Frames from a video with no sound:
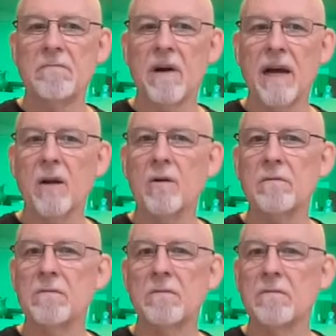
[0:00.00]
I
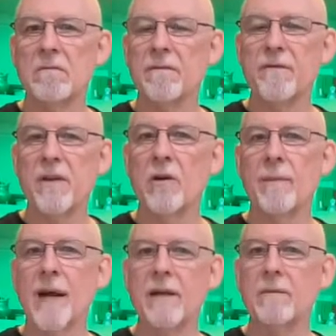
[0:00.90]
don't
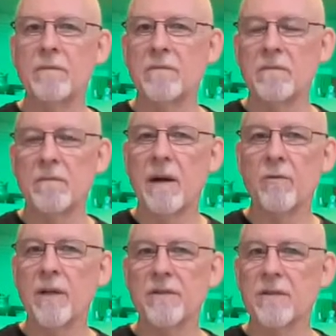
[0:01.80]
feel my
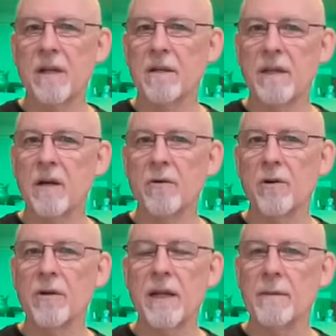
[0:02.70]
wrists, they don't
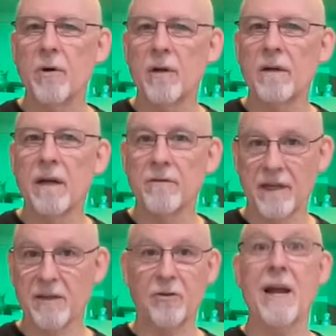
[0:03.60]
hurt anymore. I
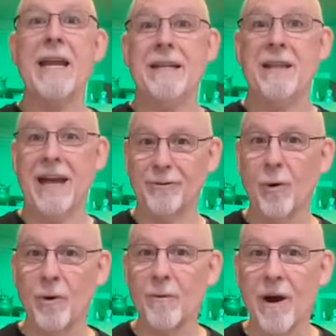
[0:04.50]
was like, great,
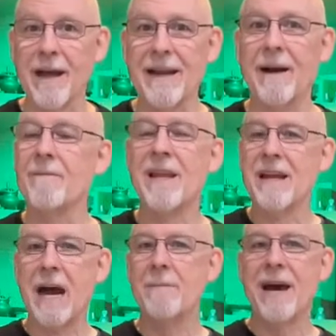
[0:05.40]
that's what we want. Now,
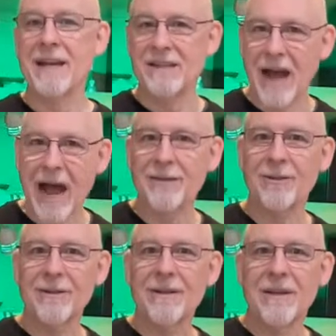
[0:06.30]
I'm not a
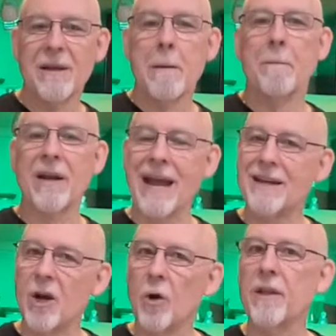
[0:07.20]
doctor, but
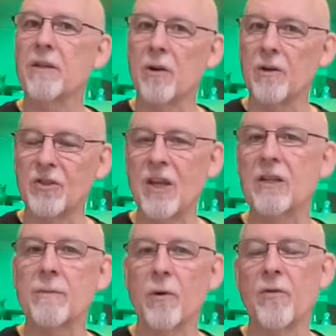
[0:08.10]
I know that there are
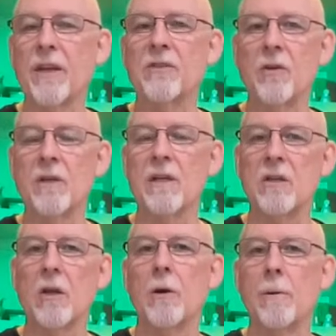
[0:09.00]
sensible things you can
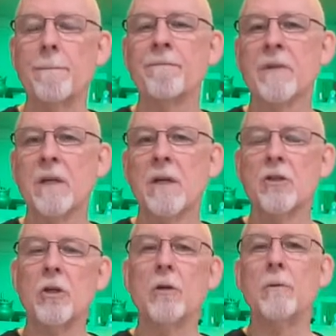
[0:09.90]
do
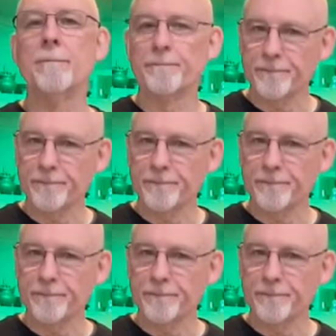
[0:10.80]
to